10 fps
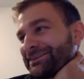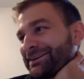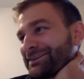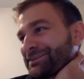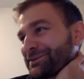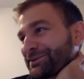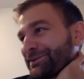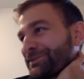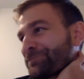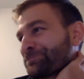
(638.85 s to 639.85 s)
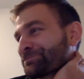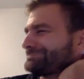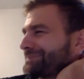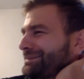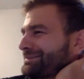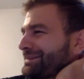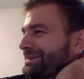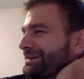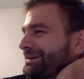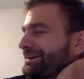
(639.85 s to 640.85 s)
Not a turtle. It's
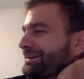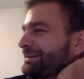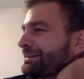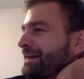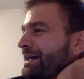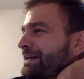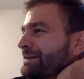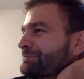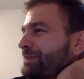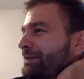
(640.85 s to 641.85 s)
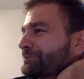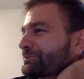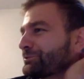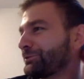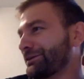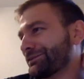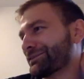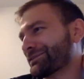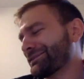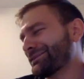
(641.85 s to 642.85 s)
like a lion man with
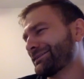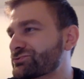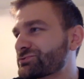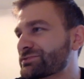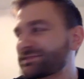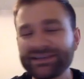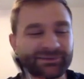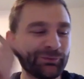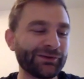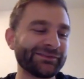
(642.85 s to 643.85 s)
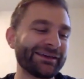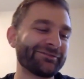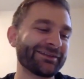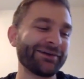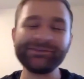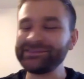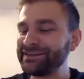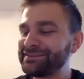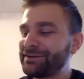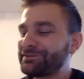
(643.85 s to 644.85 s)
quills. 6.7. I would
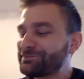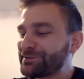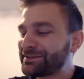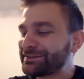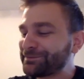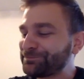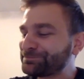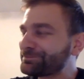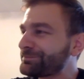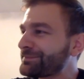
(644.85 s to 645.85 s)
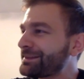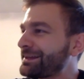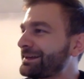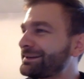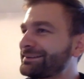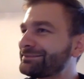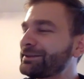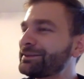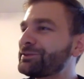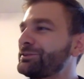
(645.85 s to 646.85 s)
say 7, but
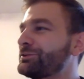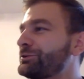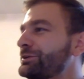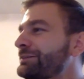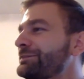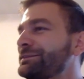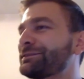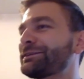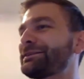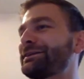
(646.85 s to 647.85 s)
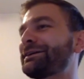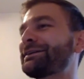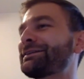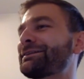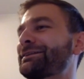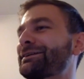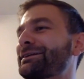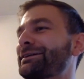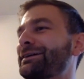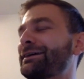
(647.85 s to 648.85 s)
you could have easily done
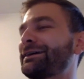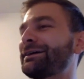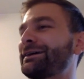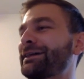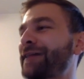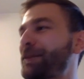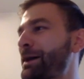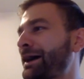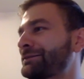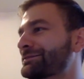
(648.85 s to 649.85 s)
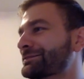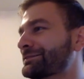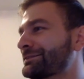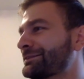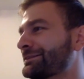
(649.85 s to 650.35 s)
an eye patch.